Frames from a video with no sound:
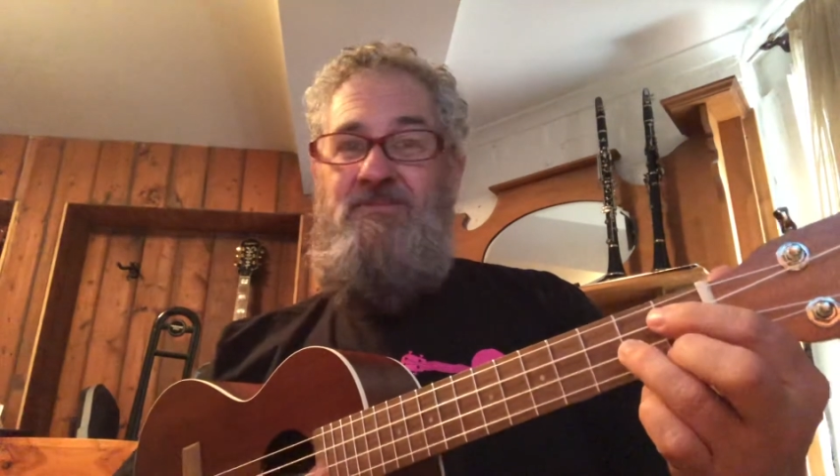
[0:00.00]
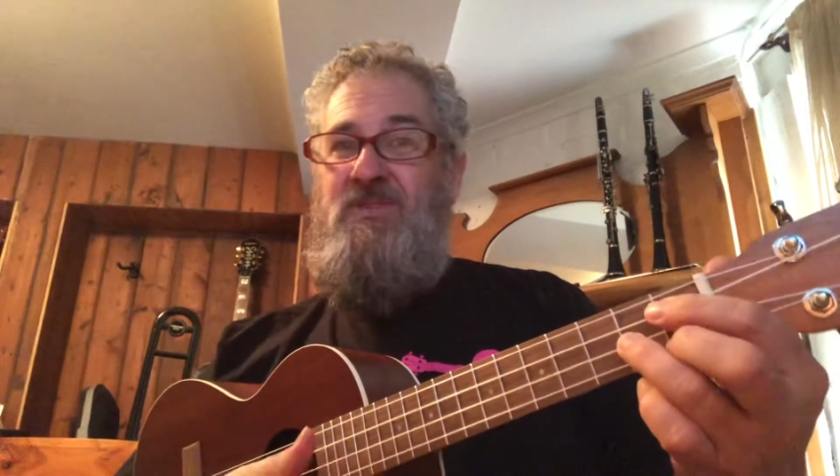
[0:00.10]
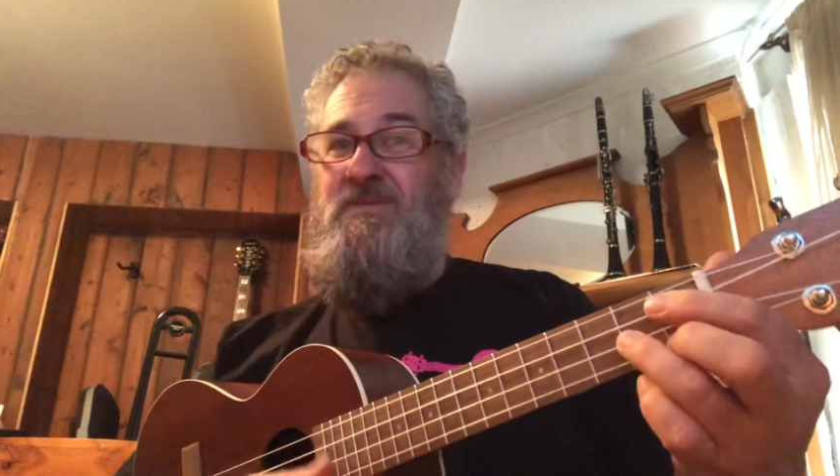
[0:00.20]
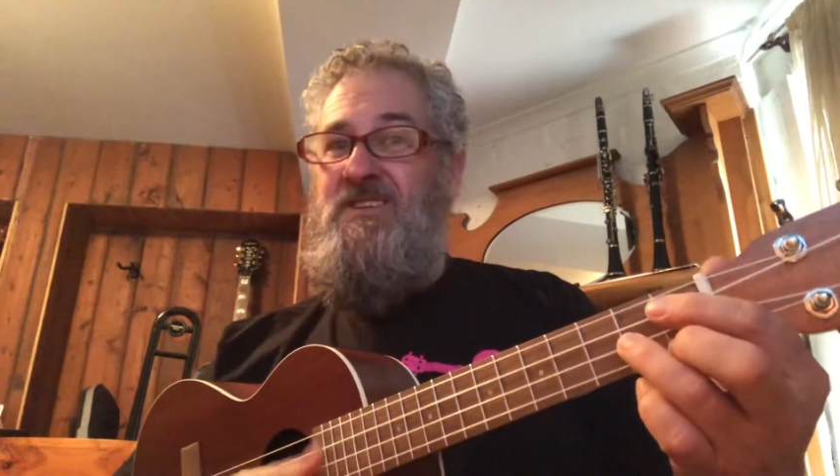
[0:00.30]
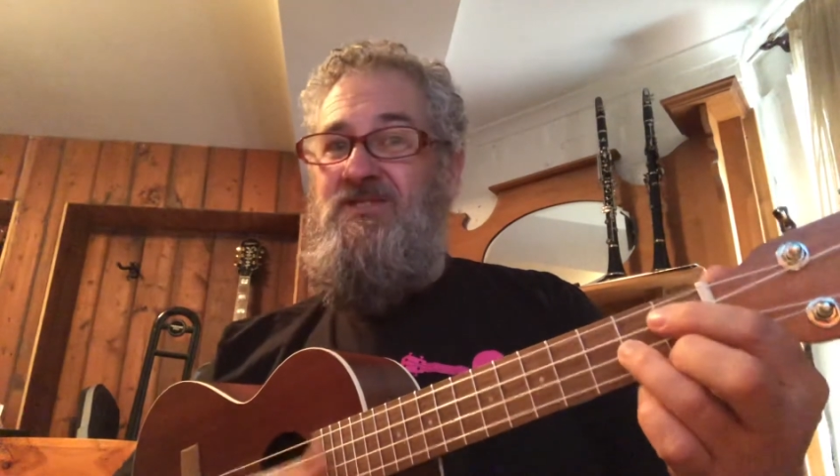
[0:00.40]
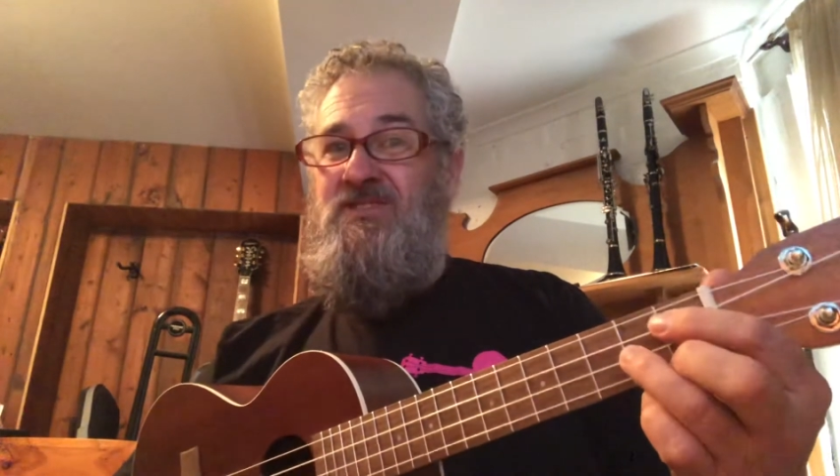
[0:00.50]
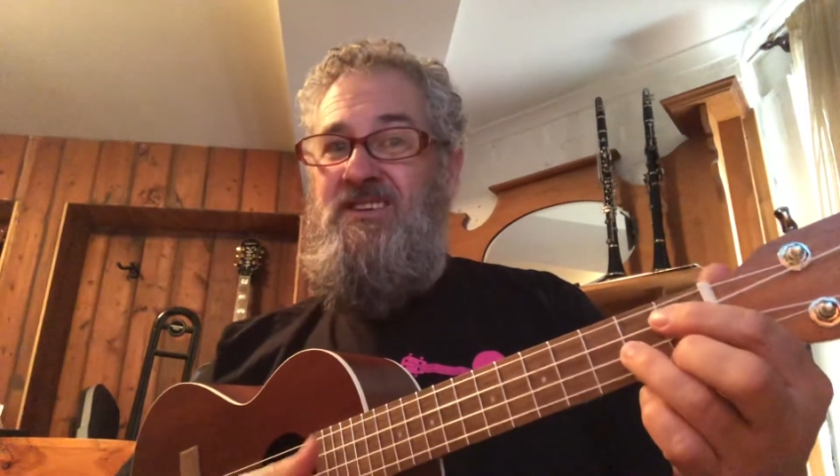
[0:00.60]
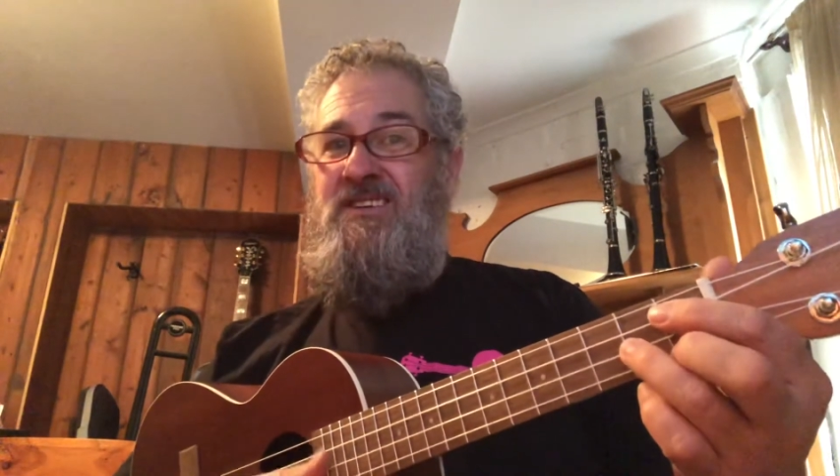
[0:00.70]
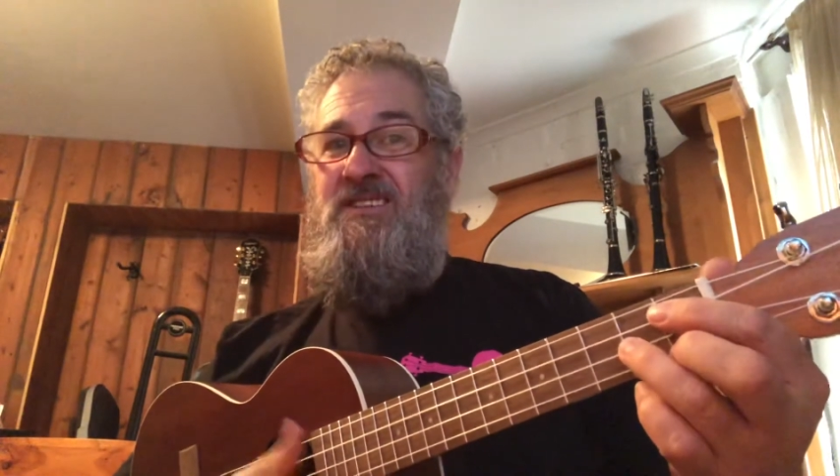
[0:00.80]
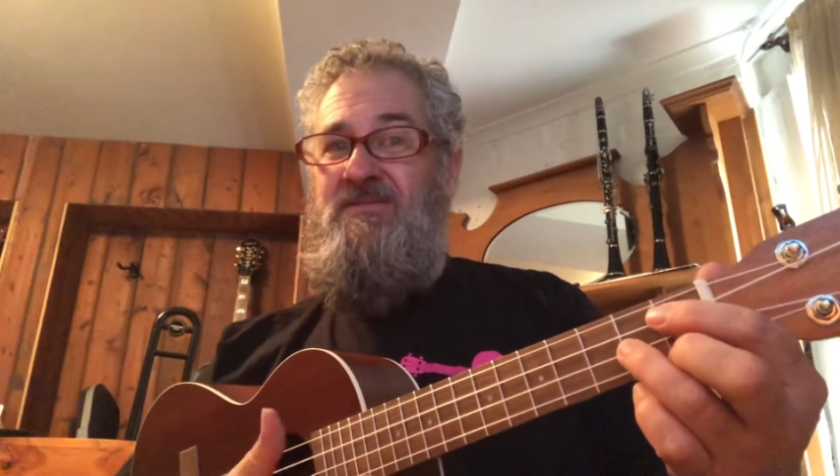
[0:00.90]
give me a
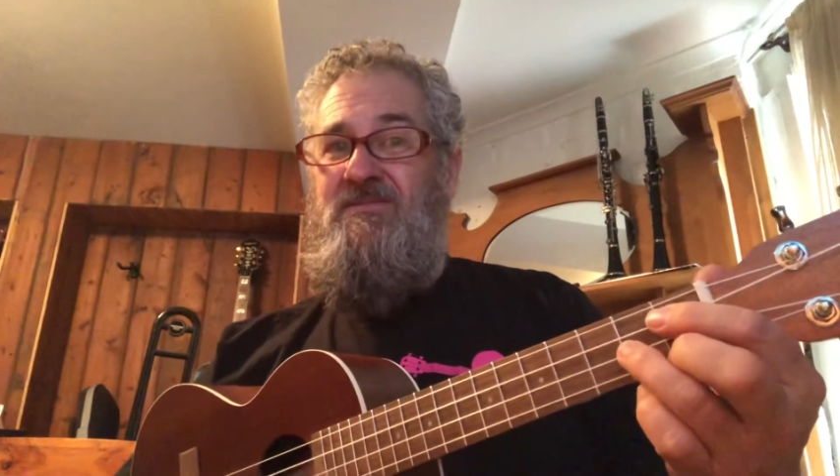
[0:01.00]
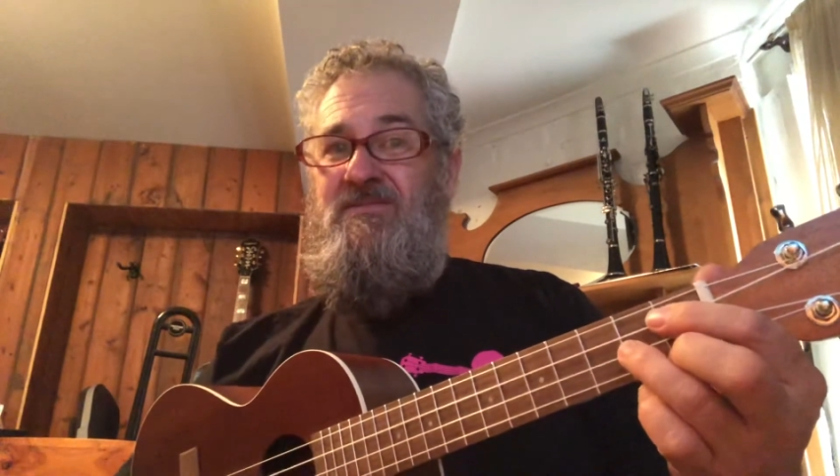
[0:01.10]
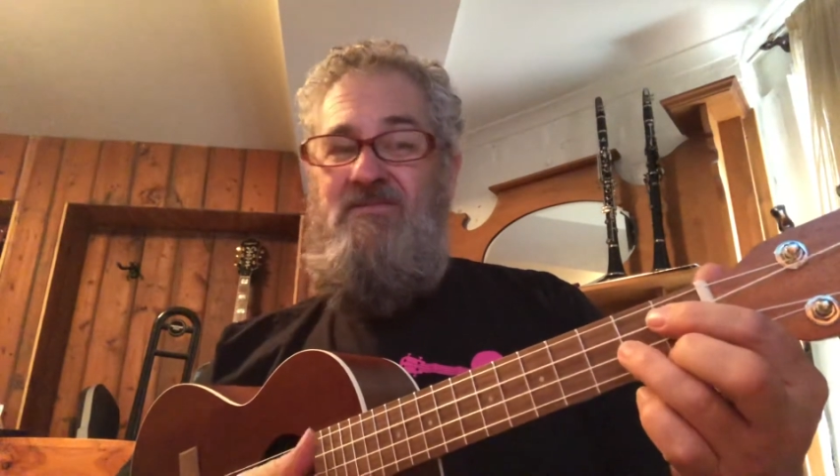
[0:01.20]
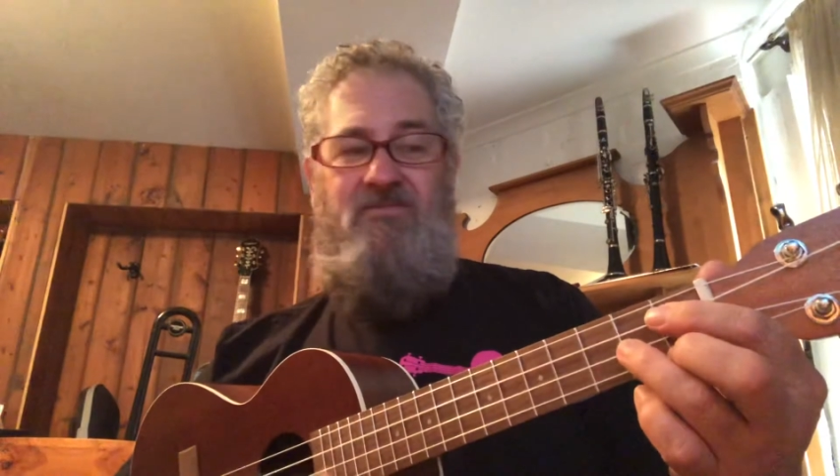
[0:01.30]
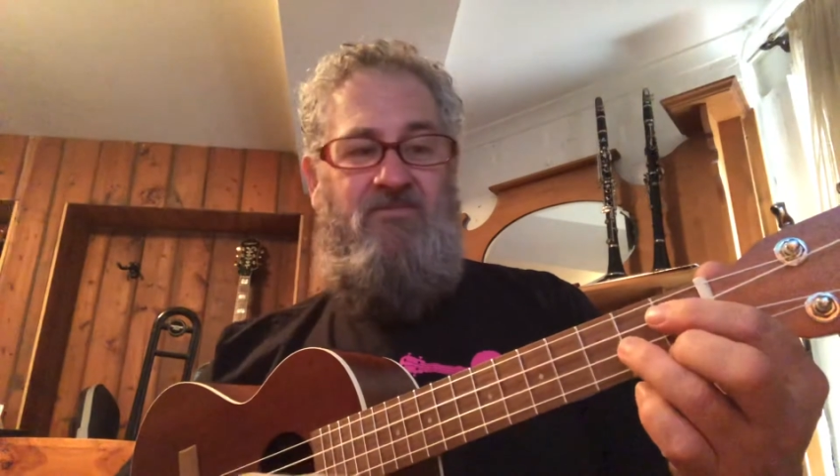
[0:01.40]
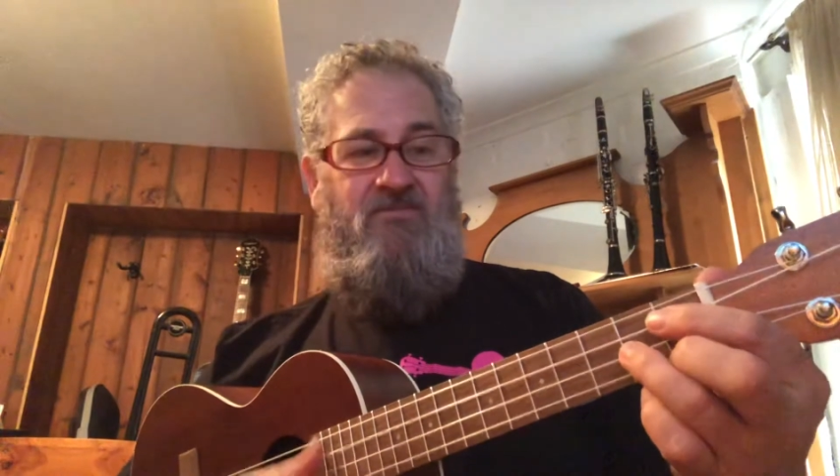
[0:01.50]
dream,